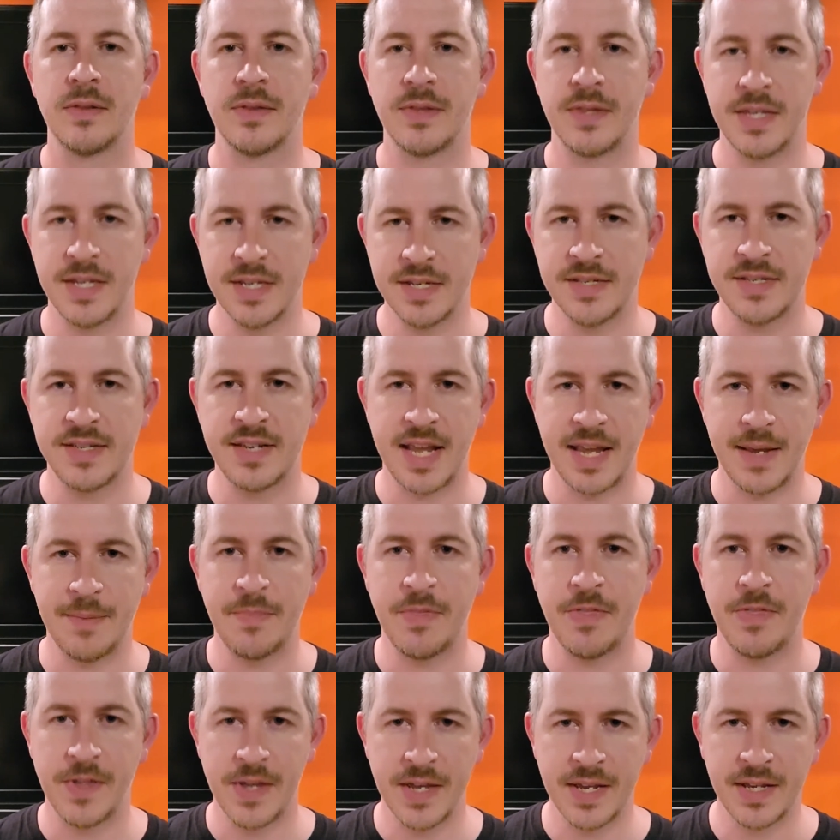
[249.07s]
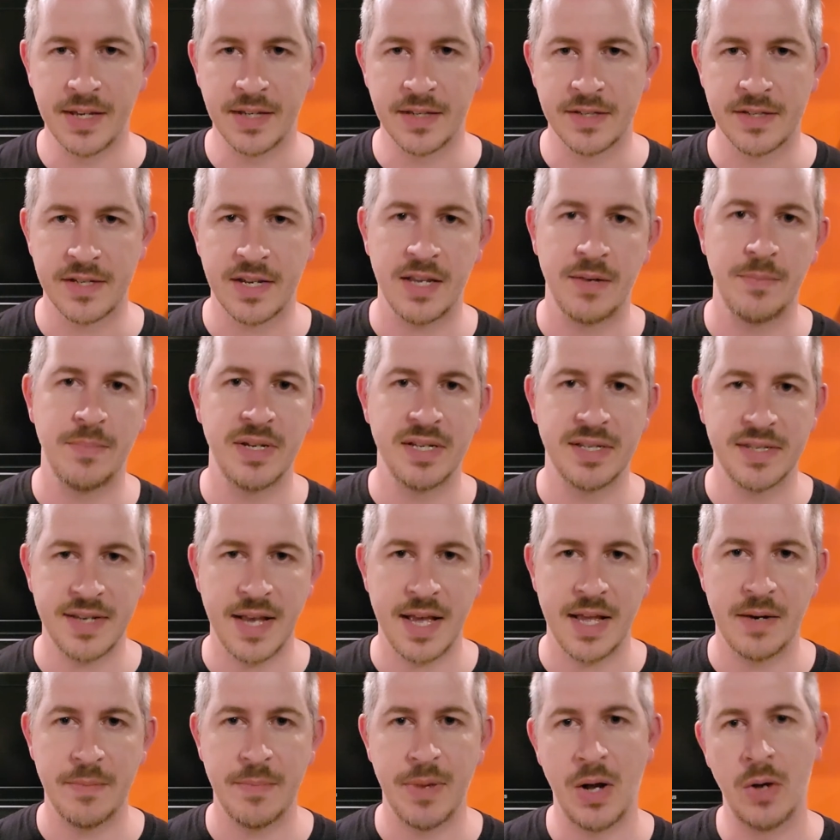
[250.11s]
these same things can be
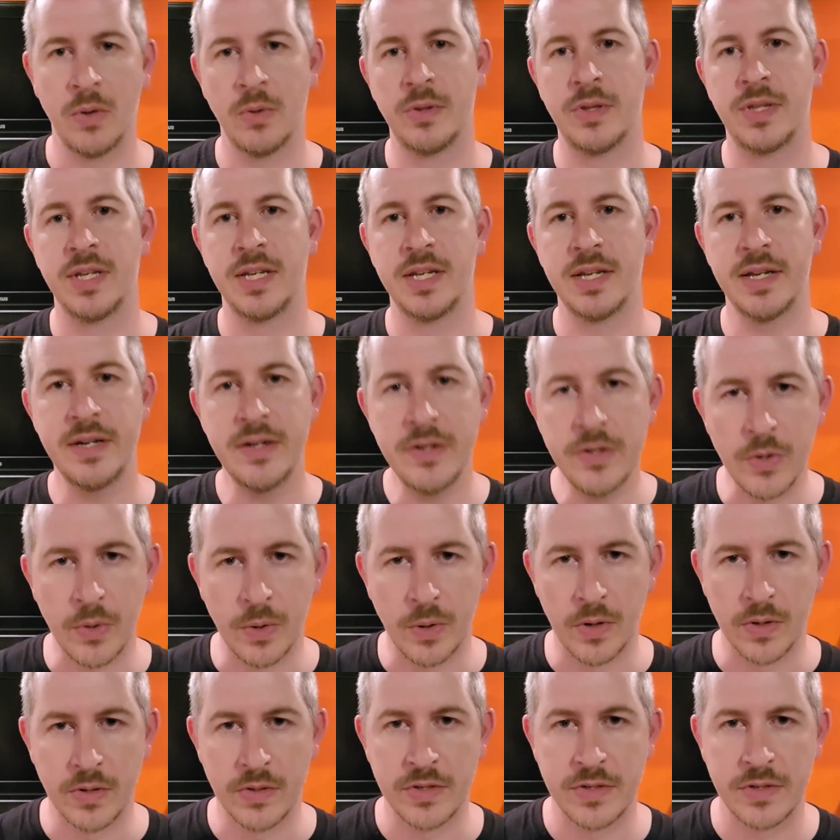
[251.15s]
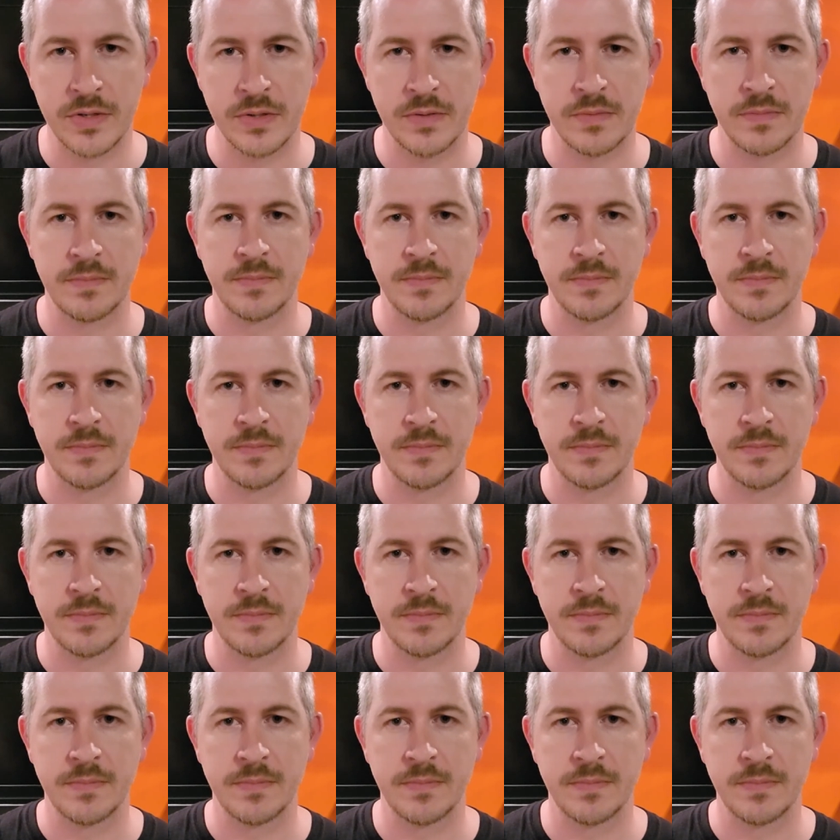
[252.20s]
said about the indoors.